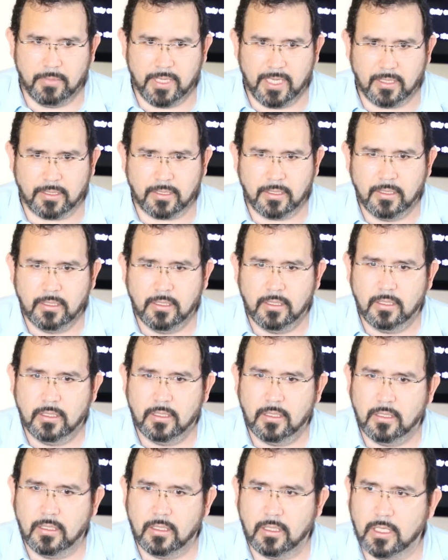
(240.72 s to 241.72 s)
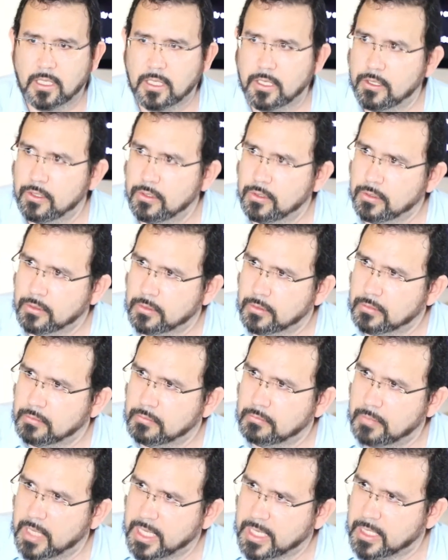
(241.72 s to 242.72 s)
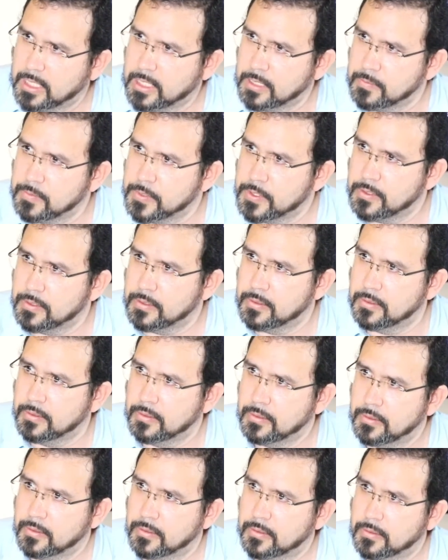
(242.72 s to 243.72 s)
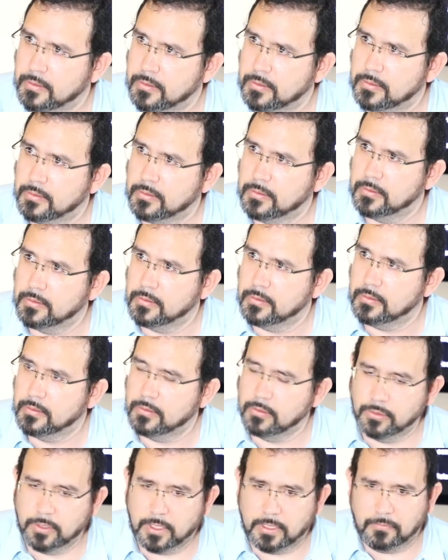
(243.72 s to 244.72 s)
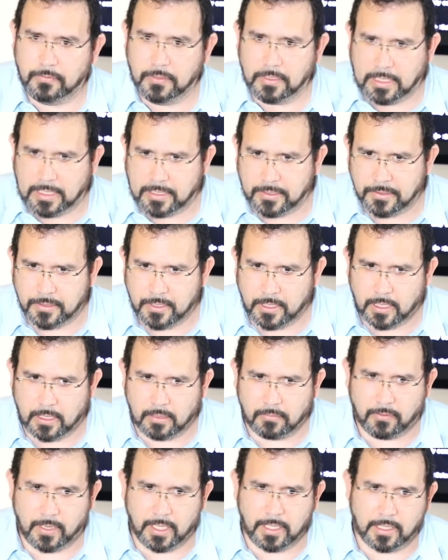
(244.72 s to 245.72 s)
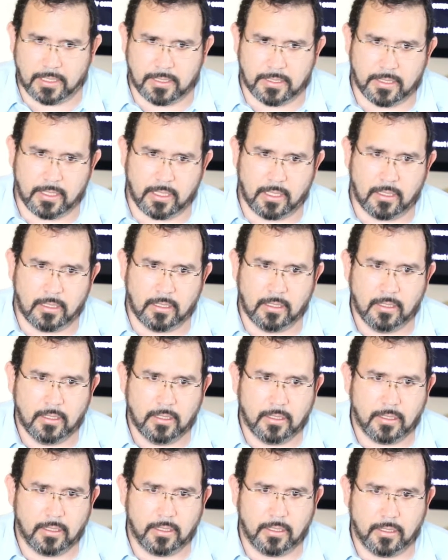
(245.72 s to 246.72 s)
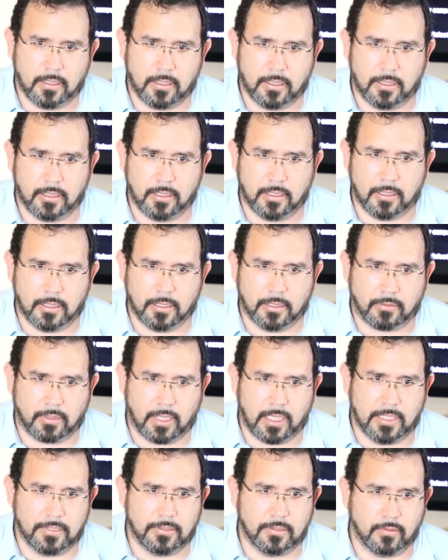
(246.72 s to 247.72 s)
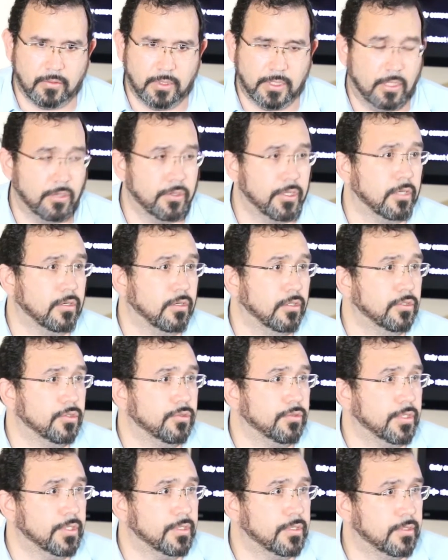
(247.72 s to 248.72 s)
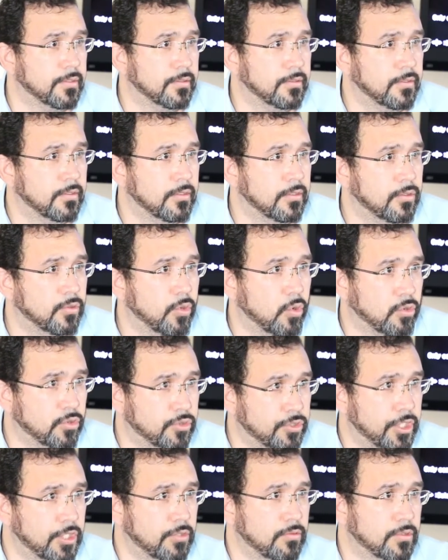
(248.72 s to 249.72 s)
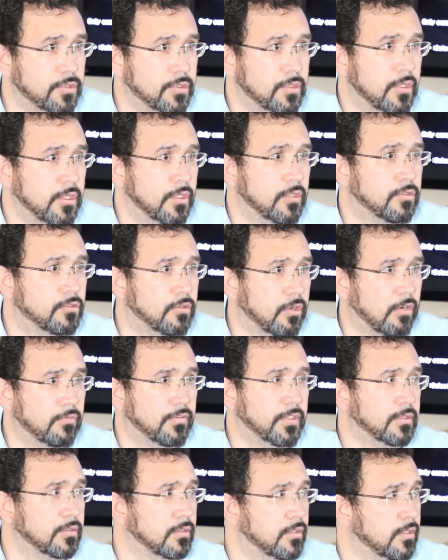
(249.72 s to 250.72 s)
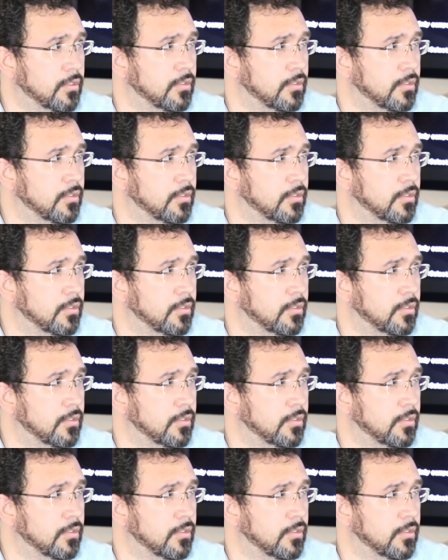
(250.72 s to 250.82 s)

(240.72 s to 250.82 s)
build a new mechanism to the financial relation with the other countries, to continue solving